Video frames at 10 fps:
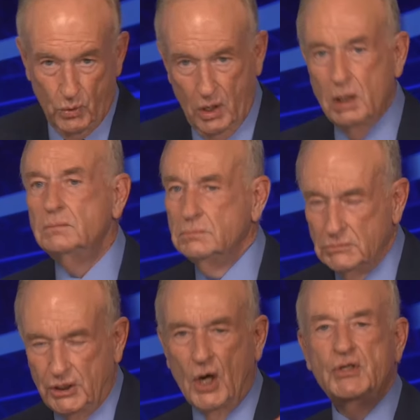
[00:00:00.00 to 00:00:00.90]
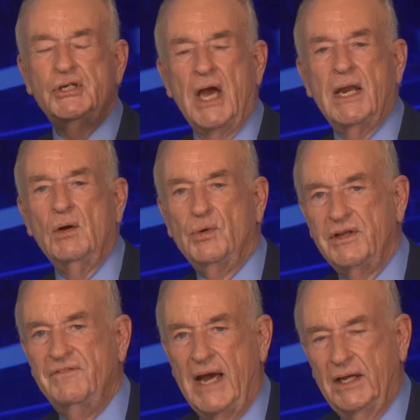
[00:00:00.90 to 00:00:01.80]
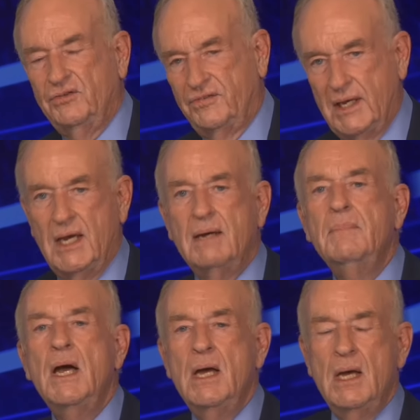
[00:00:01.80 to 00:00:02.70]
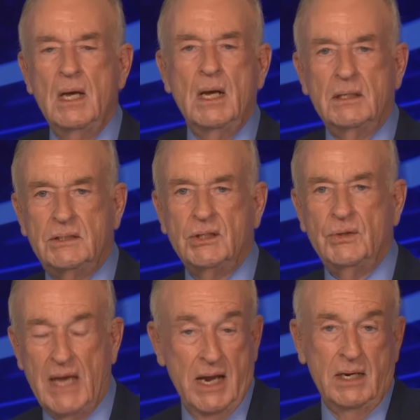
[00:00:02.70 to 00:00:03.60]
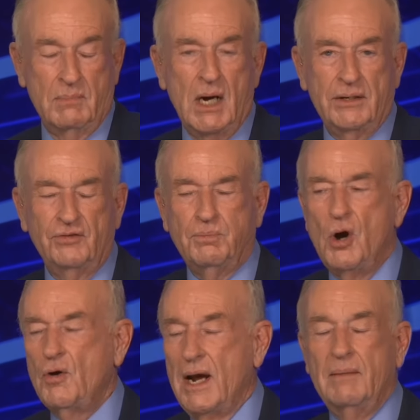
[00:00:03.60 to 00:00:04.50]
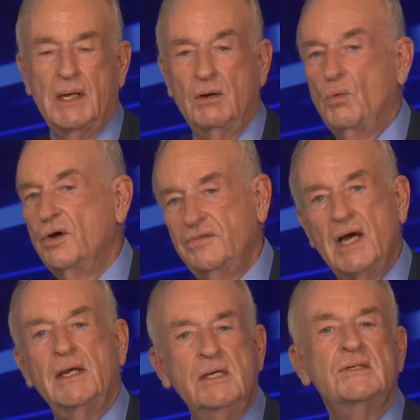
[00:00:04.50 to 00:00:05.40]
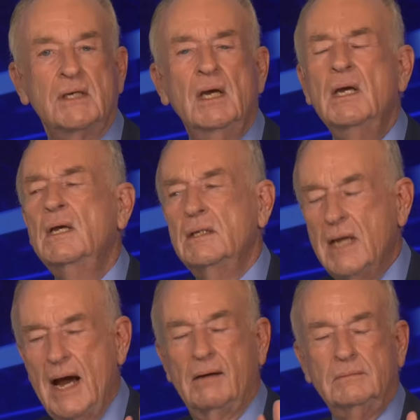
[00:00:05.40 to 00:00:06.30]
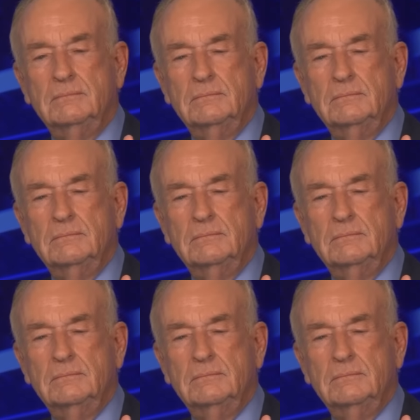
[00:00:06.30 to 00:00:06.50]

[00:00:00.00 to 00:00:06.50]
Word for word: were negotiating with the Vance team to get him on this program, and it was not easy. Now,